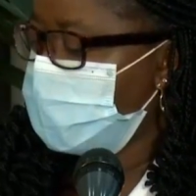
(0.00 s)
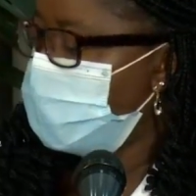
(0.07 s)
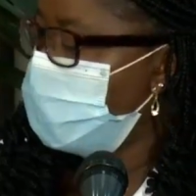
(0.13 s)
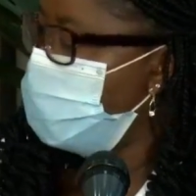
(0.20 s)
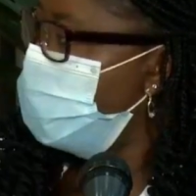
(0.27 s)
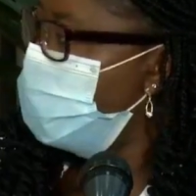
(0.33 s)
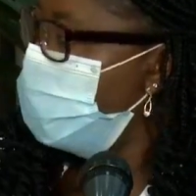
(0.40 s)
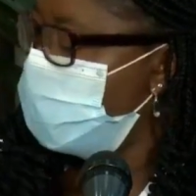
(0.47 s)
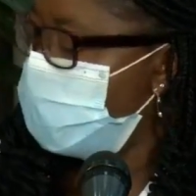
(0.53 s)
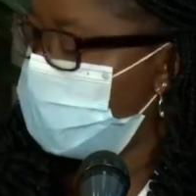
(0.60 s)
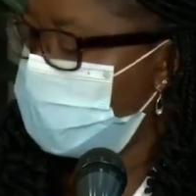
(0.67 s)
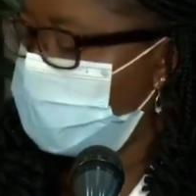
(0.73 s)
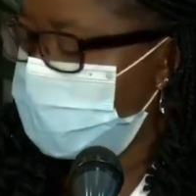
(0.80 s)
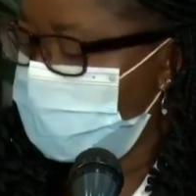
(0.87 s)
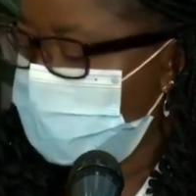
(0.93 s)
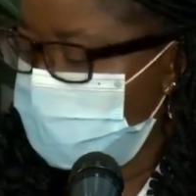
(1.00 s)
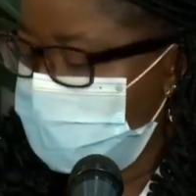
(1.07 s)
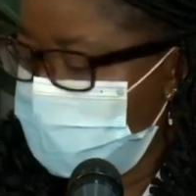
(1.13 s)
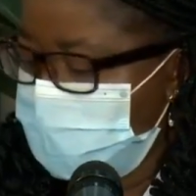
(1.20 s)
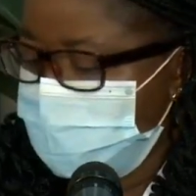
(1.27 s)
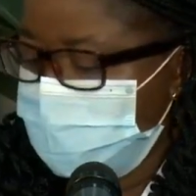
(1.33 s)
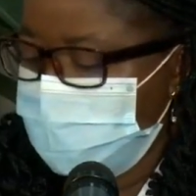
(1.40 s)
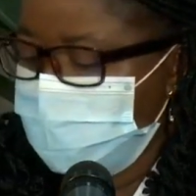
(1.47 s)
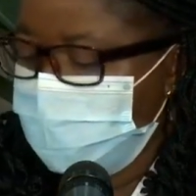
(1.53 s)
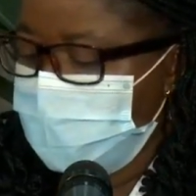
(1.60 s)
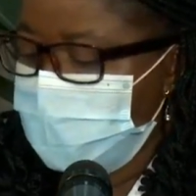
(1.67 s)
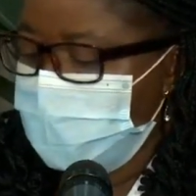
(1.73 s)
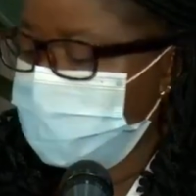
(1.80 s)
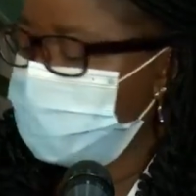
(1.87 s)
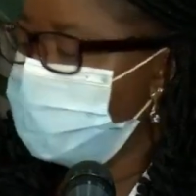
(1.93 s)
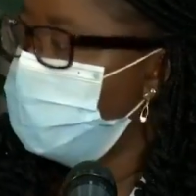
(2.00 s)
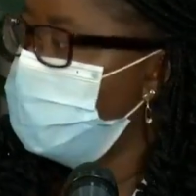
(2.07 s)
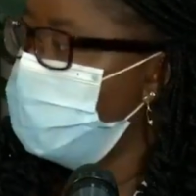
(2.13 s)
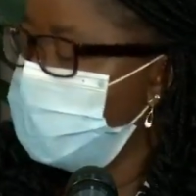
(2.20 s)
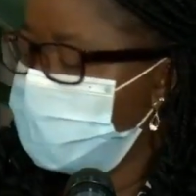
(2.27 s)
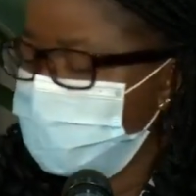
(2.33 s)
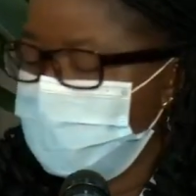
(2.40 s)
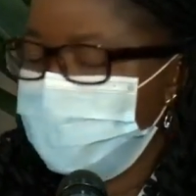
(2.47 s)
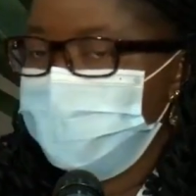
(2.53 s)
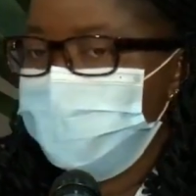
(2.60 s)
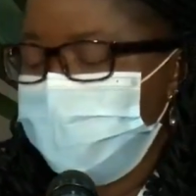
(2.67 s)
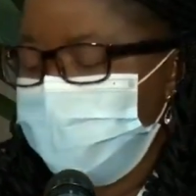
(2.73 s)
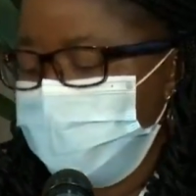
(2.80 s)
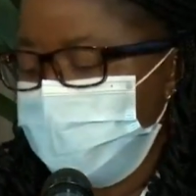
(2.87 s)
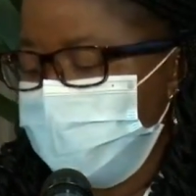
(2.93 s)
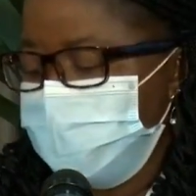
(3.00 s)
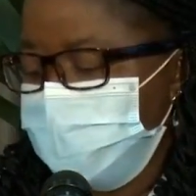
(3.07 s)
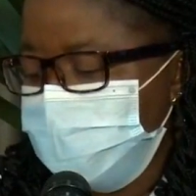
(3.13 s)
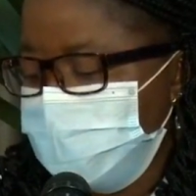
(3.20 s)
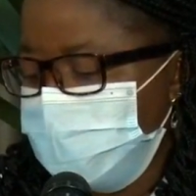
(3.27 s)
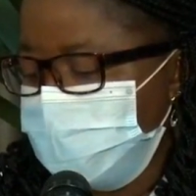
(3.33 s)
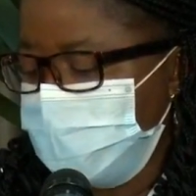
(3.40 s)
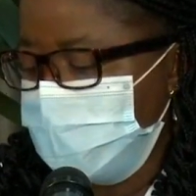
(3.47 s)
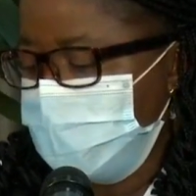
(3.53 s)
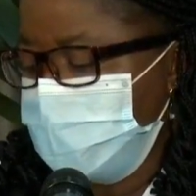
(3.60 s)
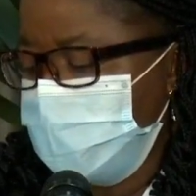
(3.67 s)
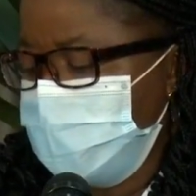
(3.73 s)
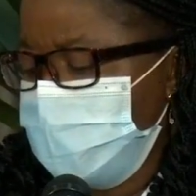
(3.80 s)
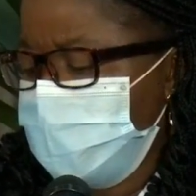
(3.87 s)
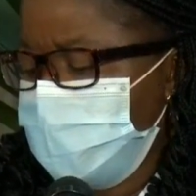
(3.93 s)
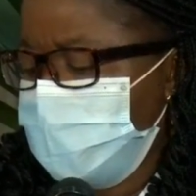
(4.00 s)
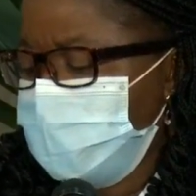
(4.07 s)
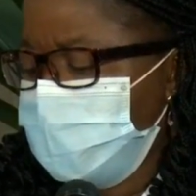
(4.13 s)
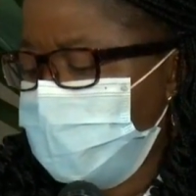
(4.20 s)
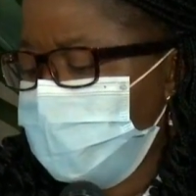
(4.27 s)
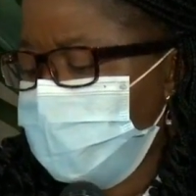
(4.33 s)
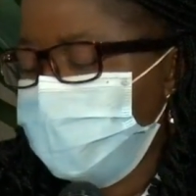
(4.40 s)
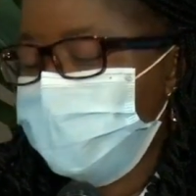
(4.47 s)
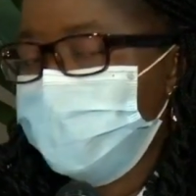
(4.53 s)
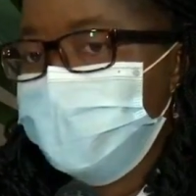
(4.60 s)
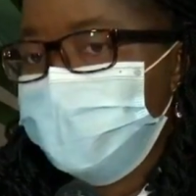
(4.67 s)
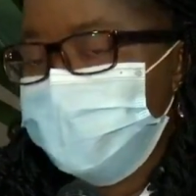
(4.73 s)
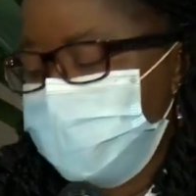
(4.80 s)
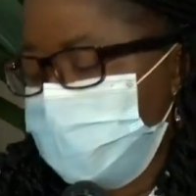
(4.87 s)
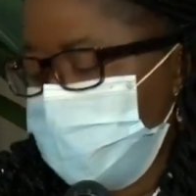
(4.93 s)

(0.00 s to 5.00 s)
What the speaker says: for making time from their busy schedules to be part